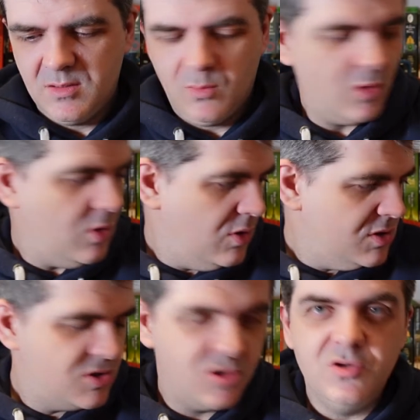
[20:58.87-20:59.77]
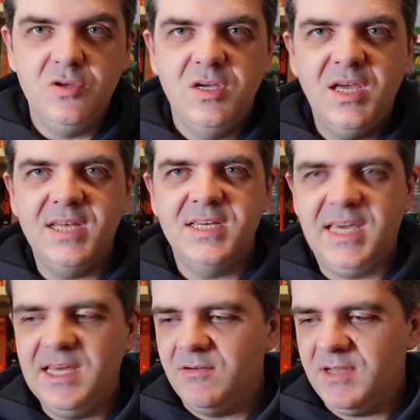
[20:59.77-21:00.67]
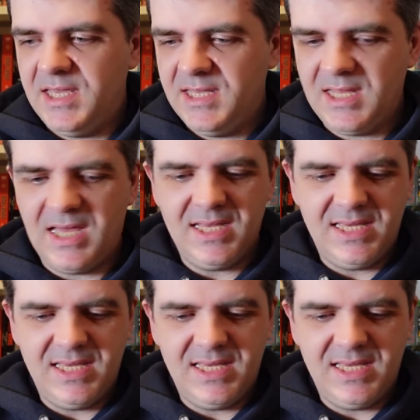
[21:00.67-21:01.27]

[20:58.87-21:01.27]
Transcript: we're on to Indicator again and